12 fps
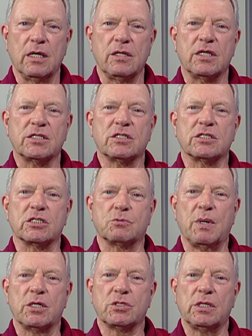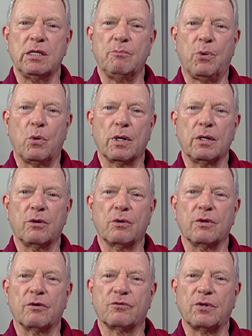This is especially important during
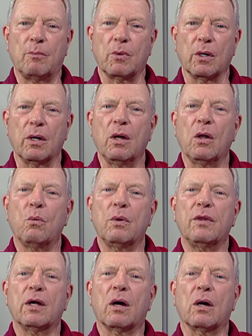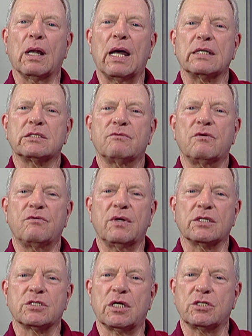the summer when there are lots of
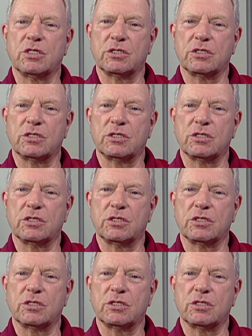events such